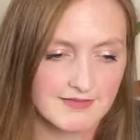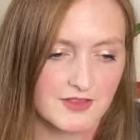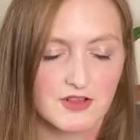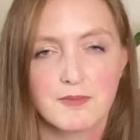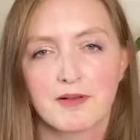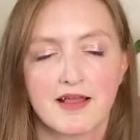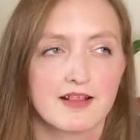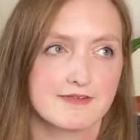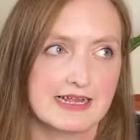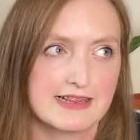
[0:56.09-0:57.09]
Some plants
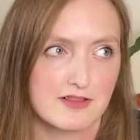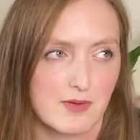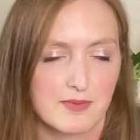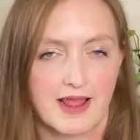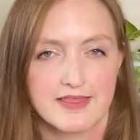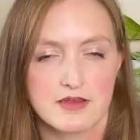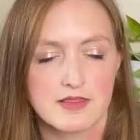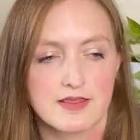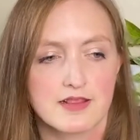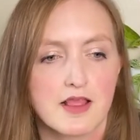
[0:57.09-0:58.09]
are easier to propagate than
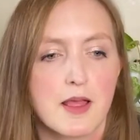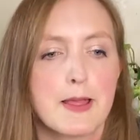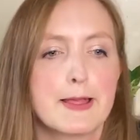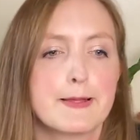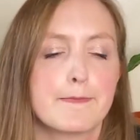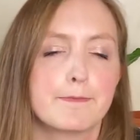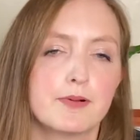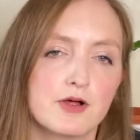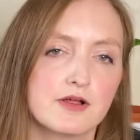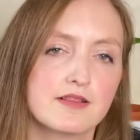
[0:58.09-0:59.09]
others,
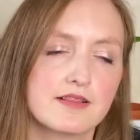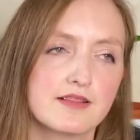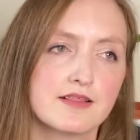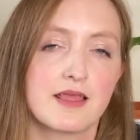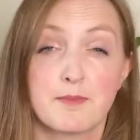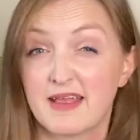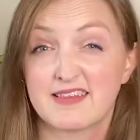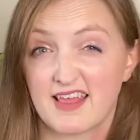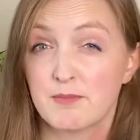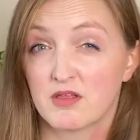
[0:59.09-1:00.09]
but it may
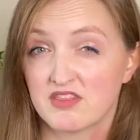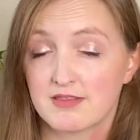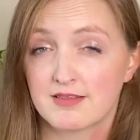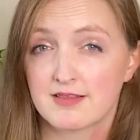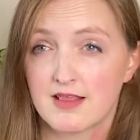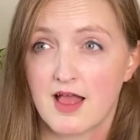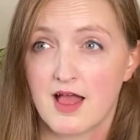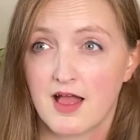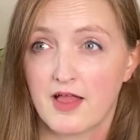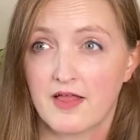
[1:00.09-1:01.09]
take months,
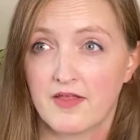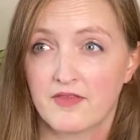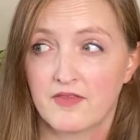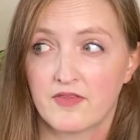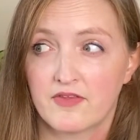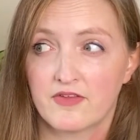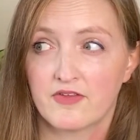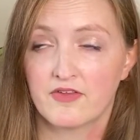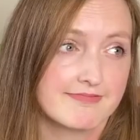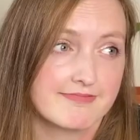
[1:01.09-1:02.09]
and
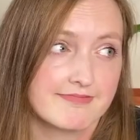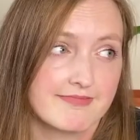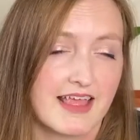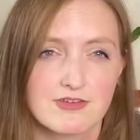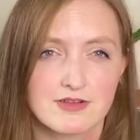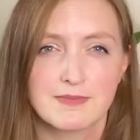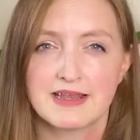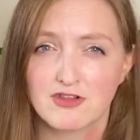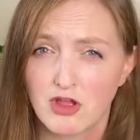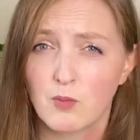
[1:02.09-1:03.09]
it doesn't mean
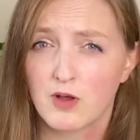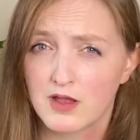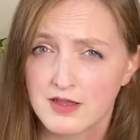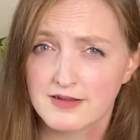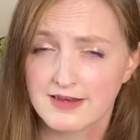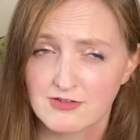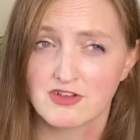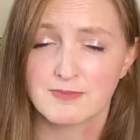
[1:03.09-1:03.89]
it's not worked. It just